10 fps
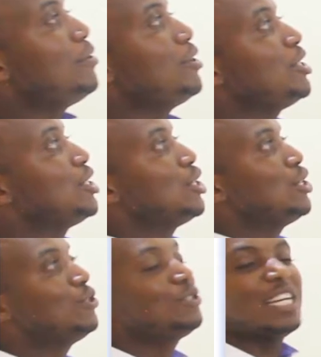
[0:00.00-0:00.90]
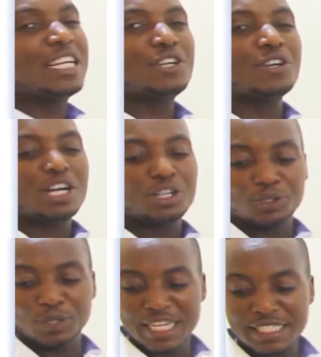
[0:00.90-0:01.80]
point, you take your
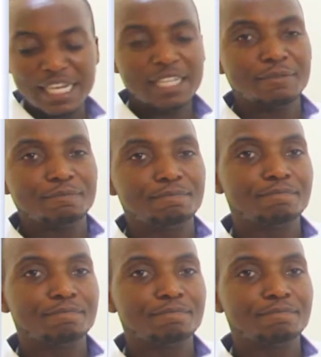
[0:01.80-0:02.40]
calculator,